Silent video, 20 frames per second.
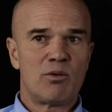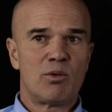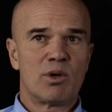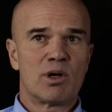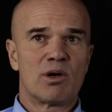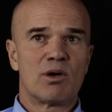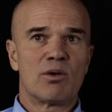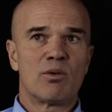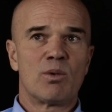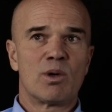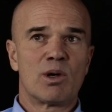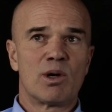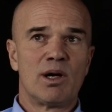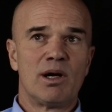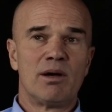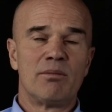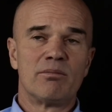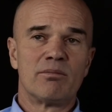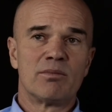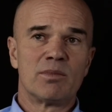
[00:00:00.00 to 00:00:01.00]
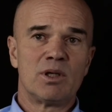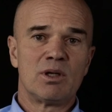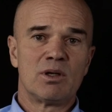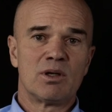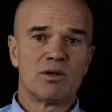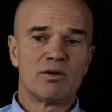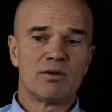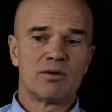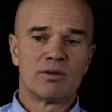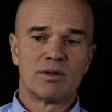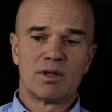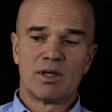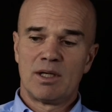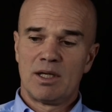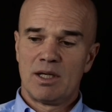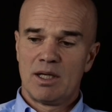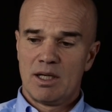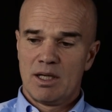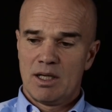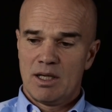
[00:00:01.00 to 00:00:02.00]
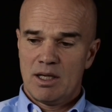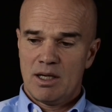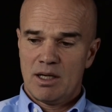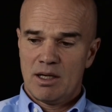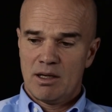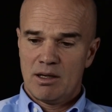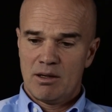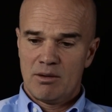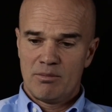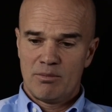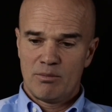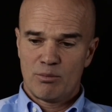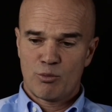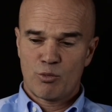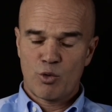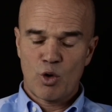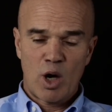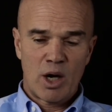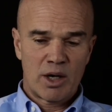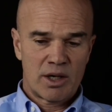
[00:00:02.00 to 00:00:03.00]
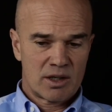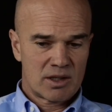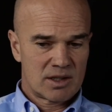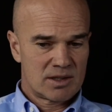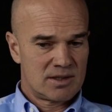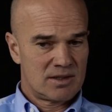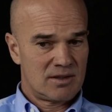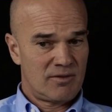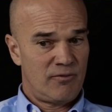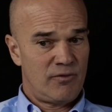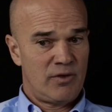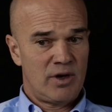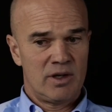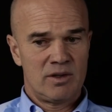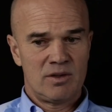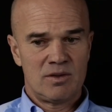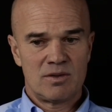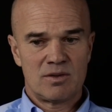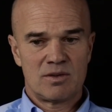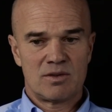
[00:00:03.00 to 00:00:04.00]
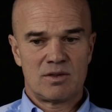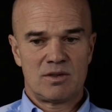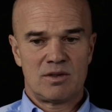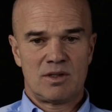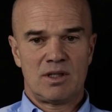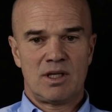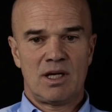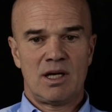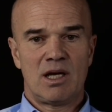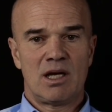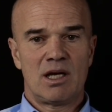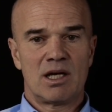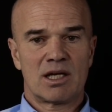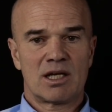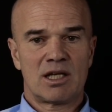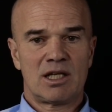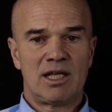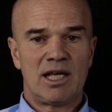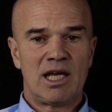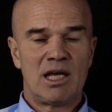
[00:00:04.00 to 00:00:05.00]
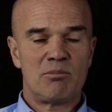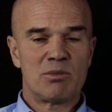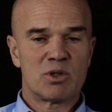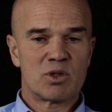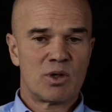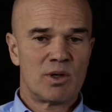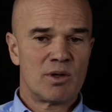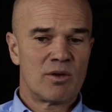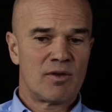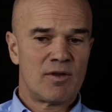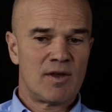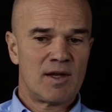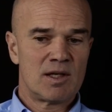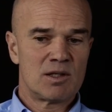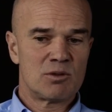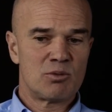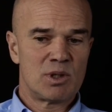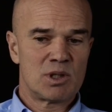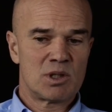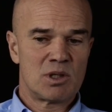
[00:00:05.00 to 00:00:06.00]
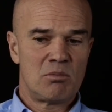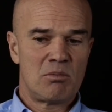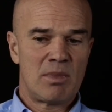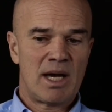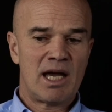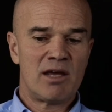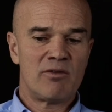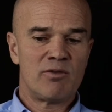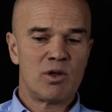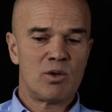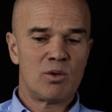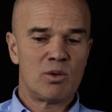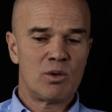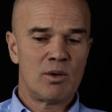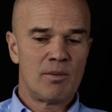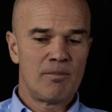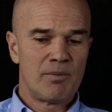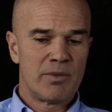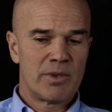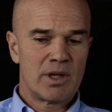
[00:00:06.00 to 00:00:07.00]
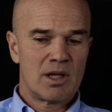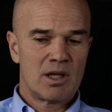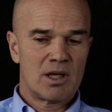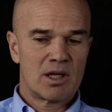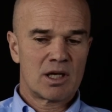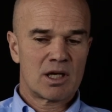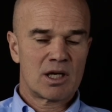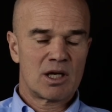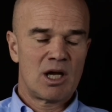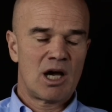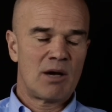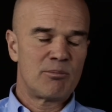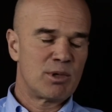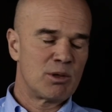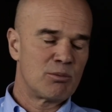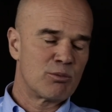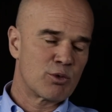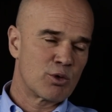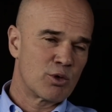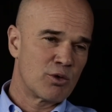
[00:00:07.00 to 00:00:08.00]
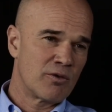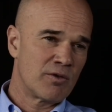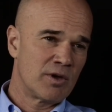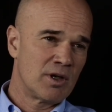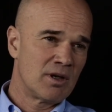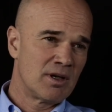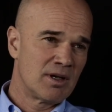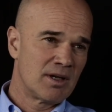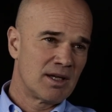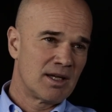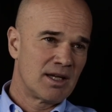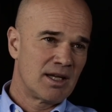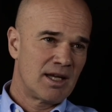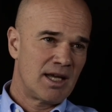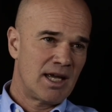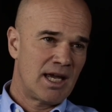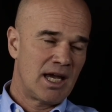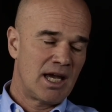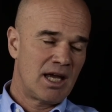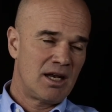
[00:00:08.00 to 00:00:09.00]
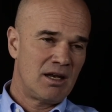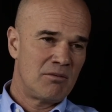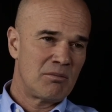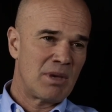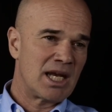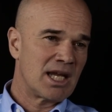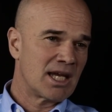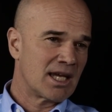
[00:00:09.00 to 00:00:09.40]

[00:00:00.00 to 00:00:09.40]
where you know, product funds claim certain things which, in my view, cannot be proven, and in many